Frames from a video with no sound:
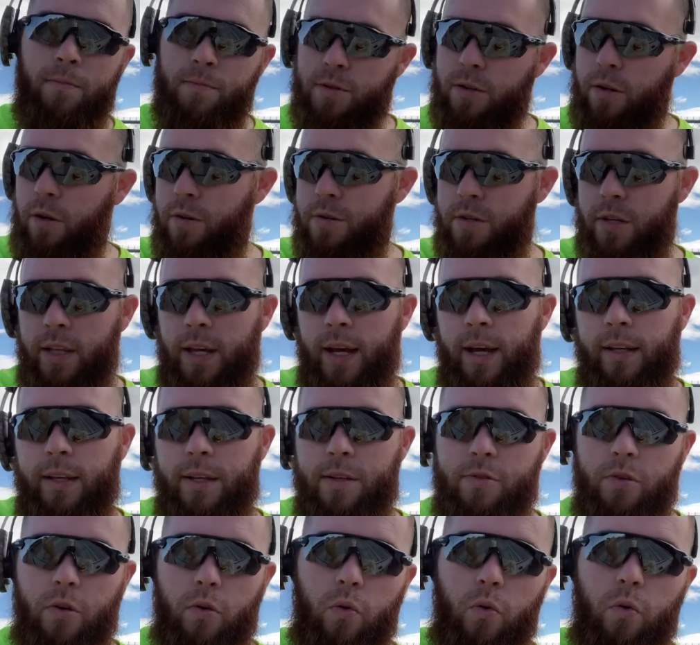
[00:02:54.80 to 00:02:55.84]
close to that,
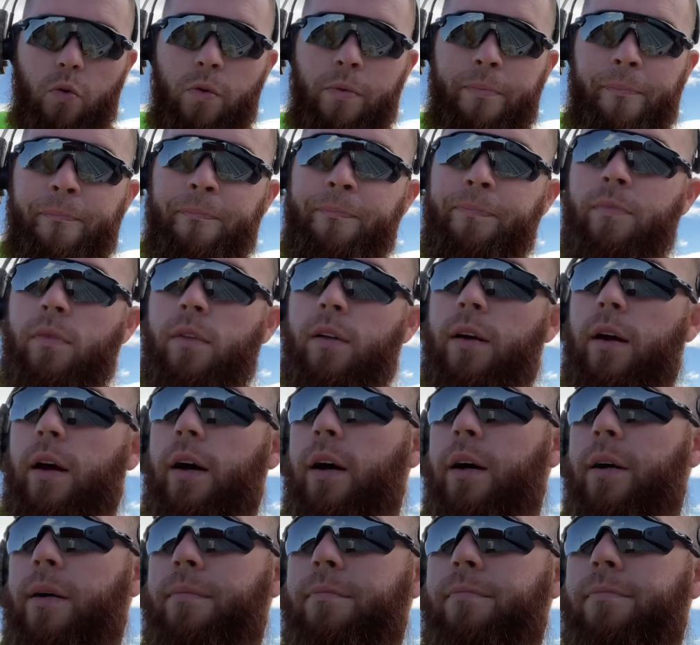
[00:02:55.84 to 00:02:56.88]
that's cool.
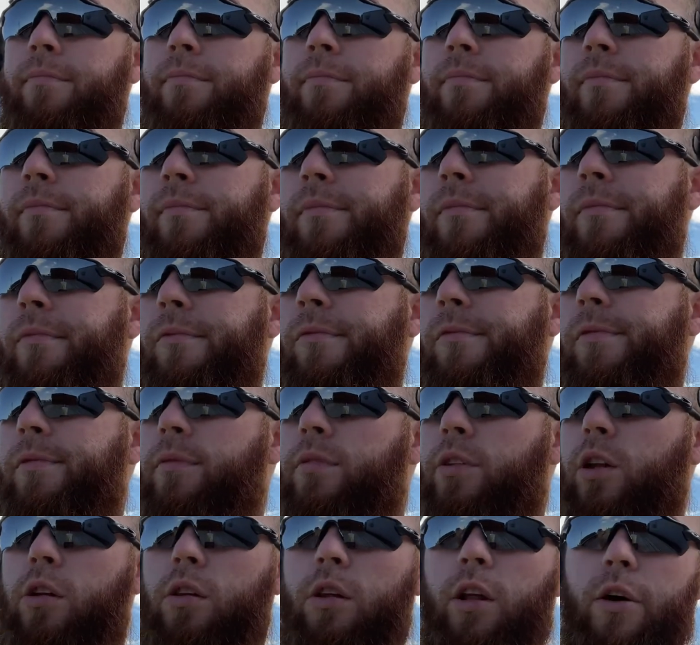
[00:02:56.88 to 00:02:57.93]

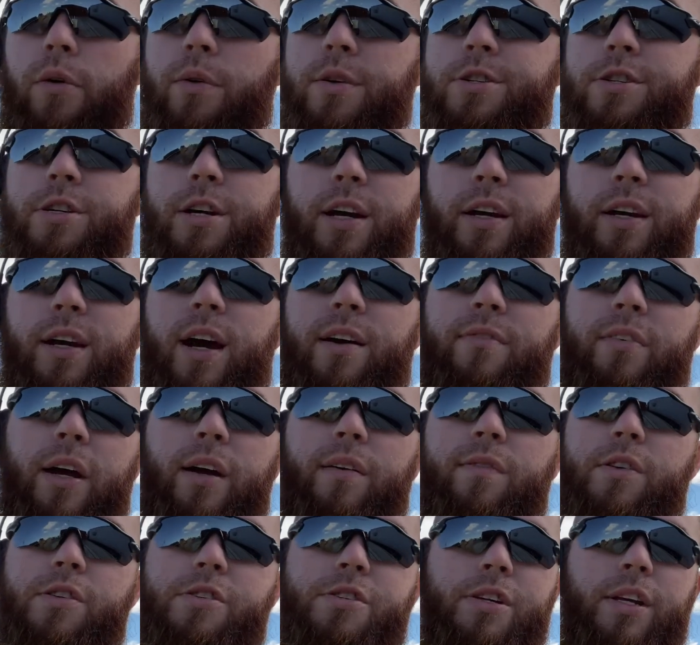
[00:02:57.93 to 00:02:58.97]
The lowest check I've
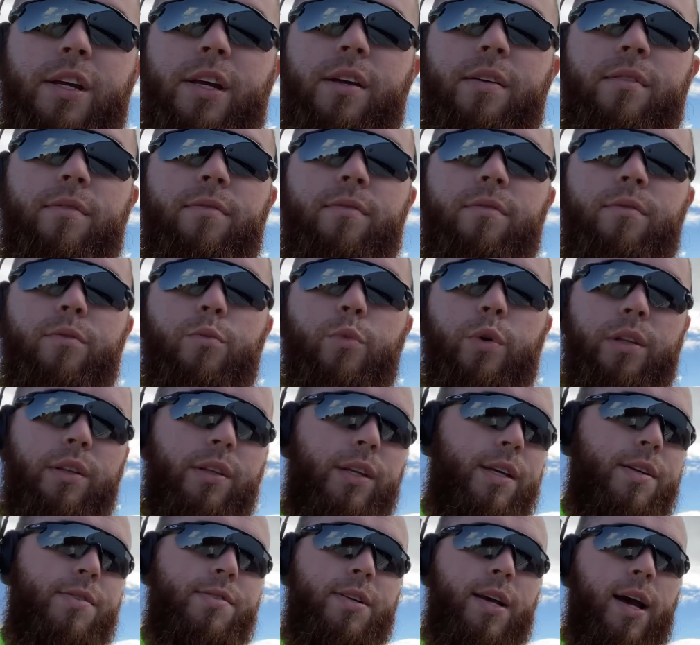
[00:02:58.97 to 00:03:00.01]
ever seen with
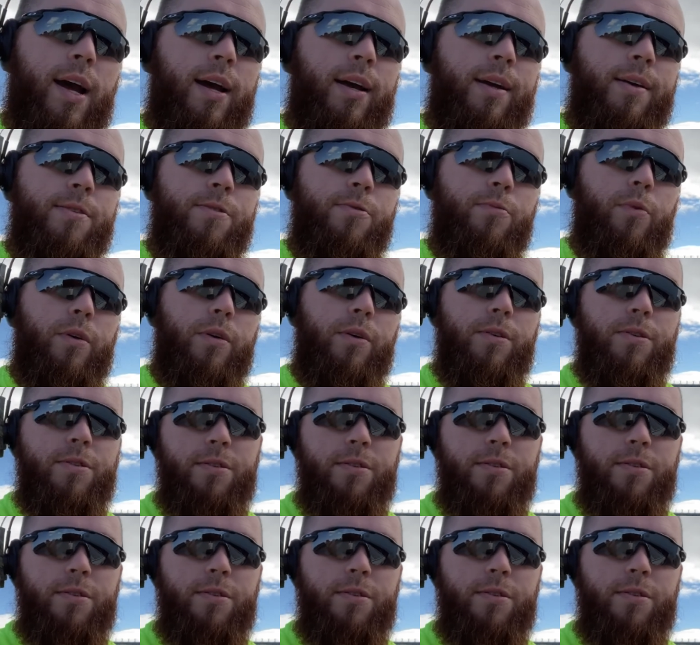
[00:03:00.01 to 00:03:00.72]
these guys was